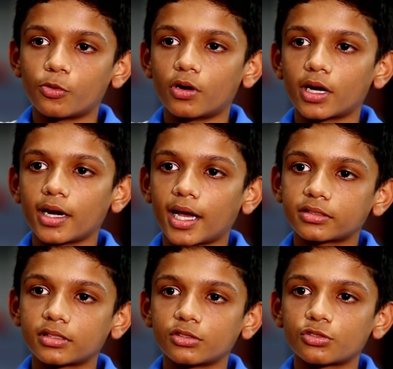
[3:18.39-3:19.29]
they never
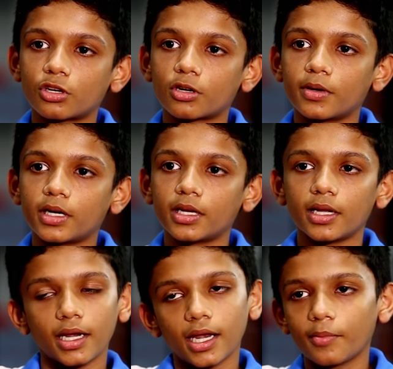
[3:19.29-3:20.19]
worry about how
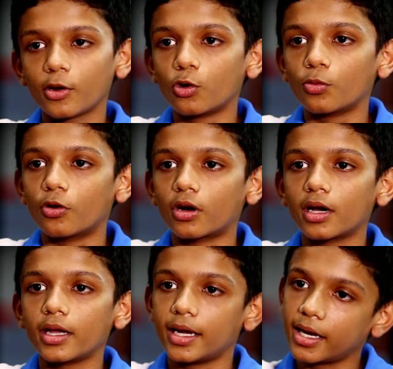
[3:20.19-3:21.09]
much money they need to
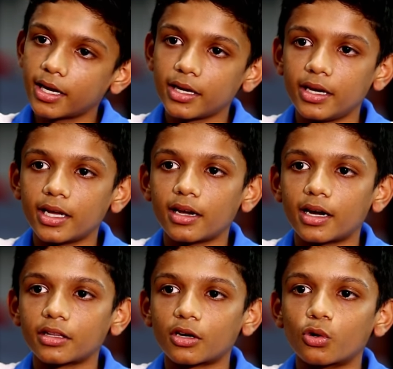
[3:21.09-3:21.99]
spend to get
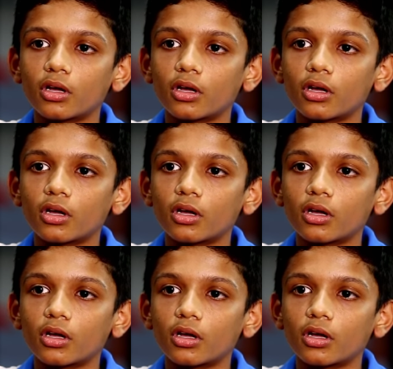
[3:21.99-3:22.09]
there.